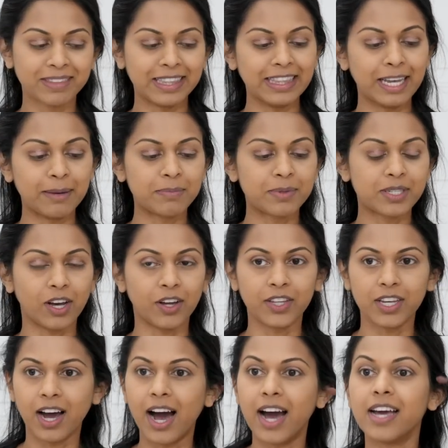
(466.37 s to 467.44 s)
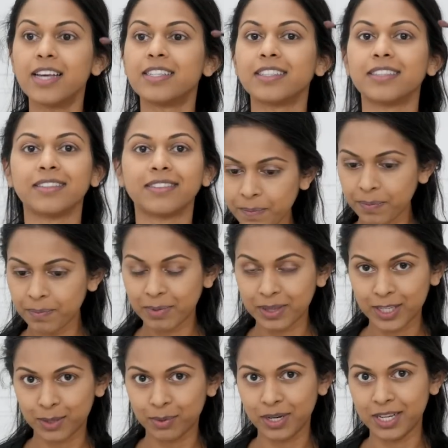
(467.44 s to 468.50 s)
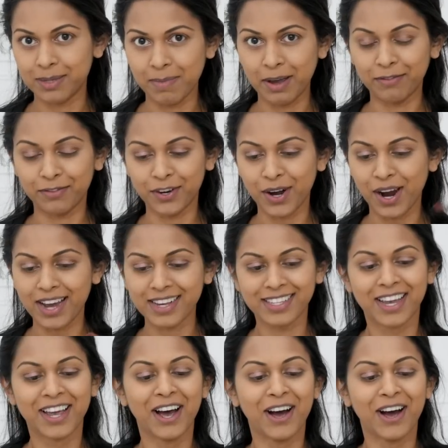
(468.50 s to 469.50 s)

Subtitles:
lips on the eyes, but this one is meant for your eyes.